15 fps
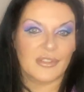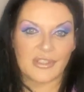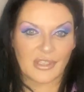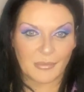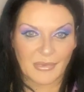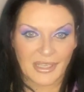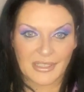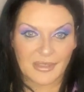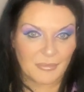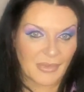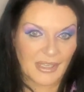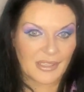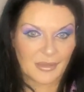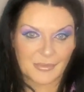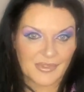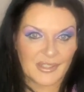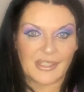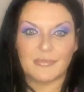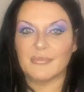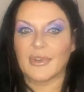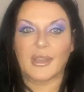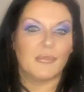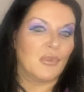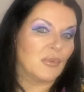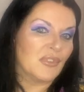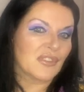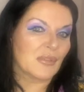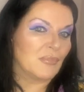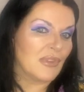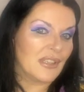committing a makeup sin, but I'm always
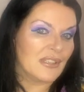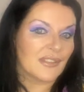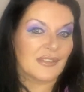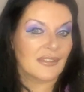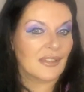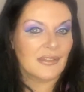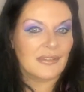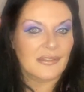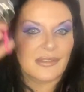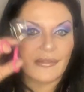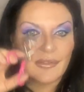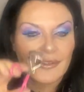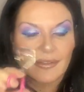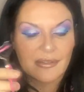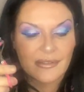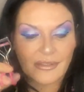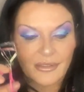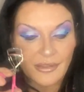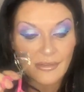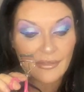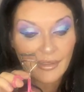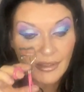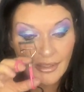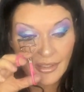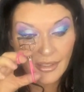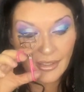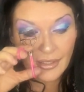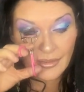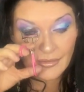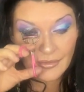committing a sin, so it's, you know.
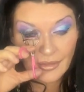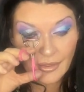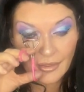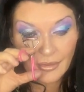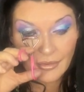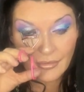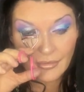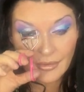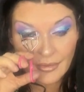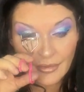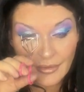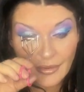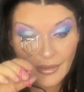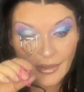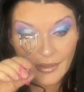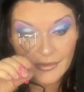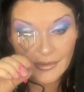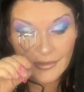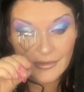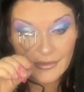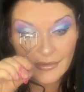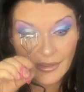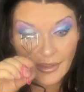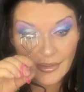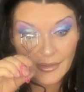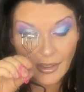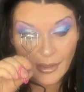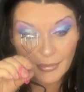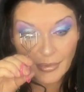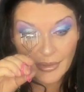So
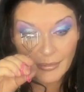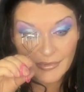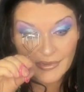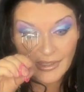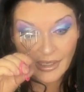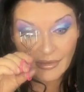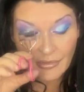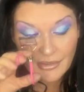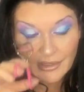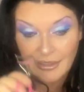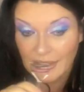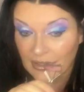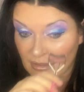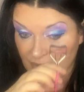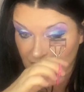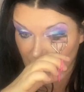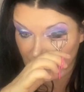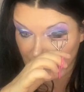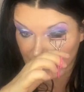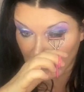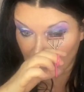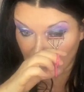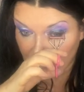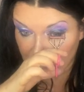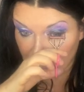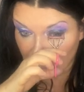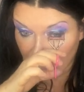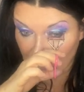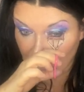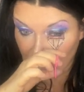I put the mascara on and then I use it
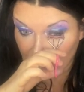after.